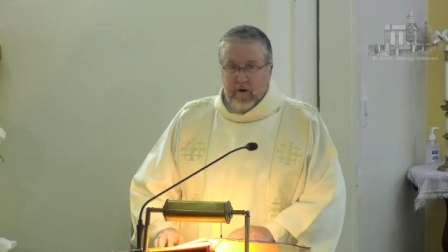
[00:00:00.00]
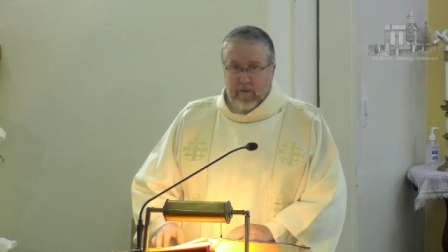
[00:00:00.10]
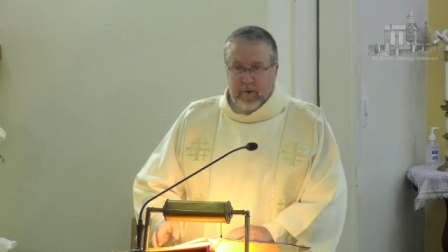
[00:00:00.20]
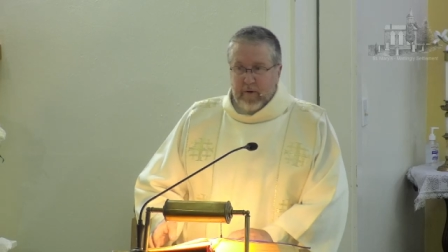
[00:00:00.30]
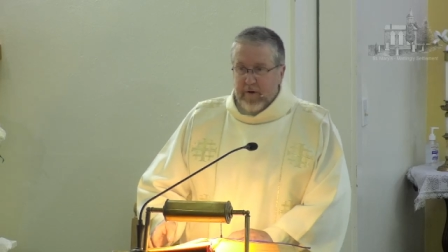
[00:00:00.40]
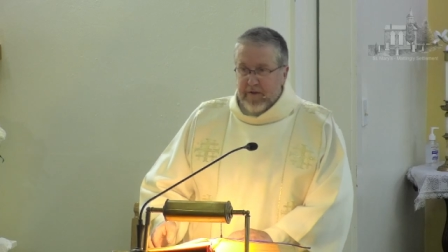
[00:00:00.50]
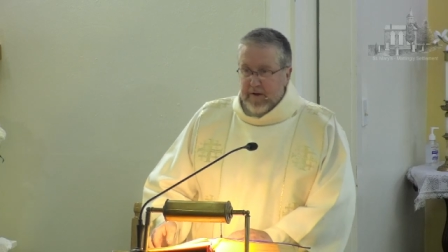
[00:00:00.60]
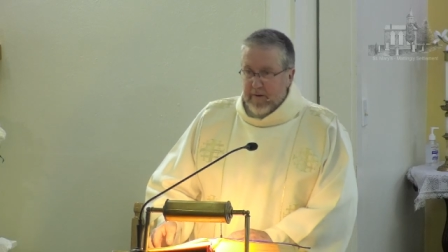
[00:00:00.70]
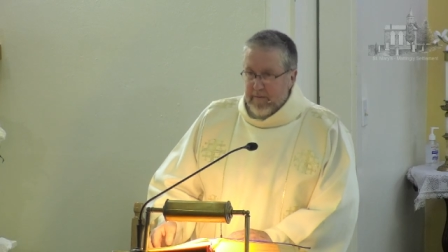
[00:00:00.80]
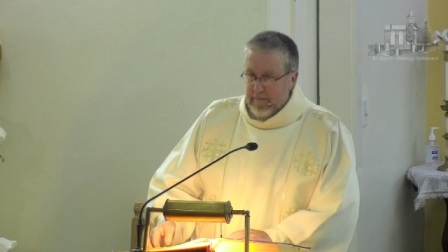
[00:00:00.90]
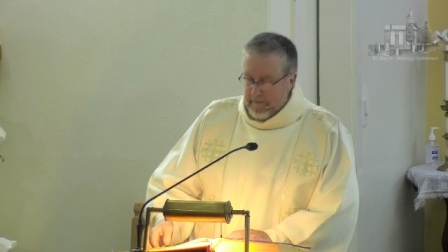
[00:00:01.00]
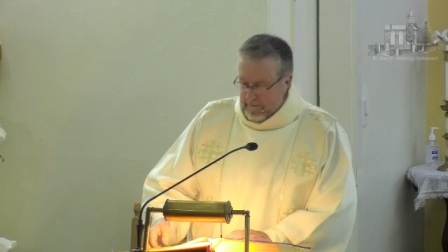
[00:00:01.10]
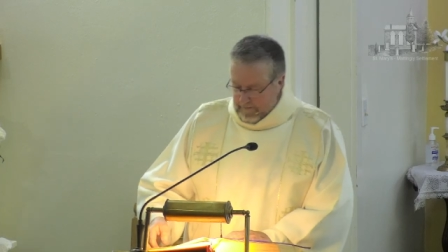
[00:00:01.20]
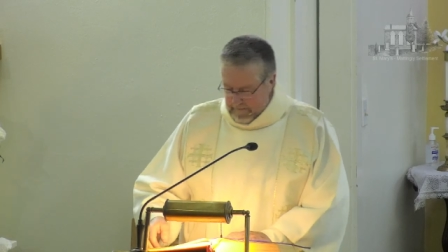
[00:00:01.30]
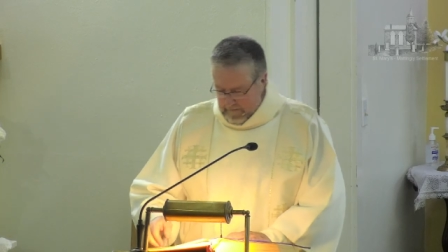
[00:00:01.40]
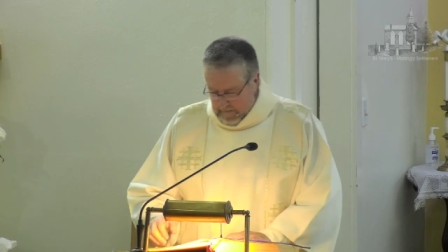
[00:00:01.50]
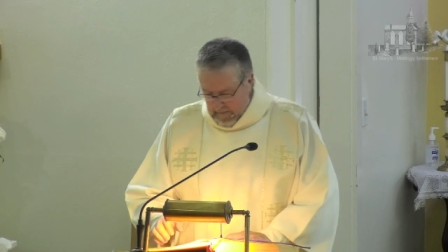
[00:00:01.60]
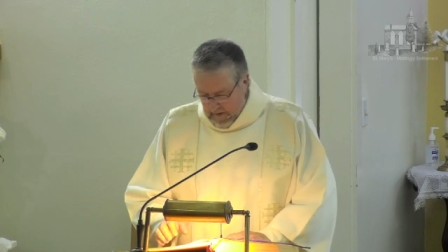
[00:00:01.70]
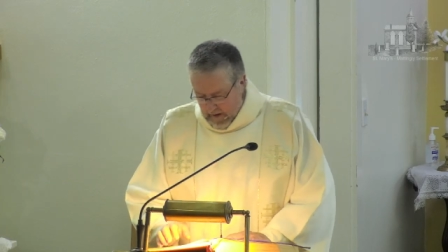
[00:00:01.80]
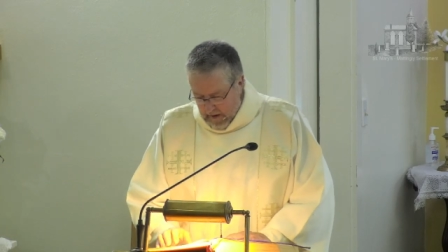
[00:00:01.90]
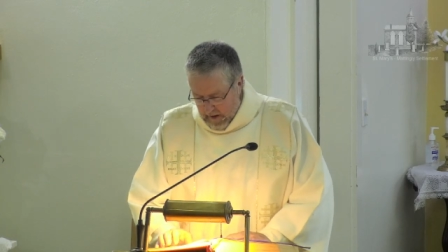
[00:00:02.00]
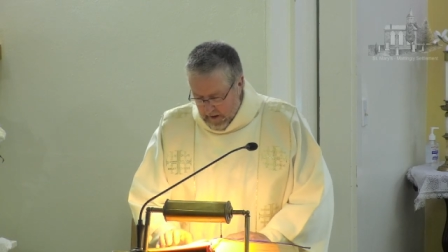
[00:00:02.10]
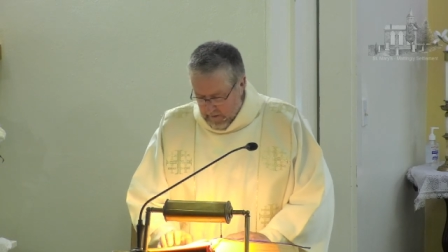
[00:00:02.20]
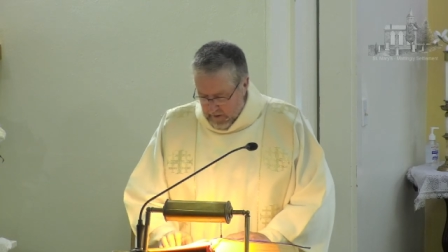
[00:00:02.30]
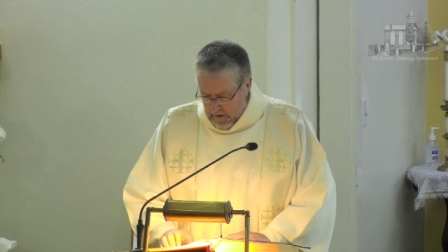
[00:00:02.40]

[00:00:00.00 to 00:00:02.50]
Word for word: The Lord be with you. A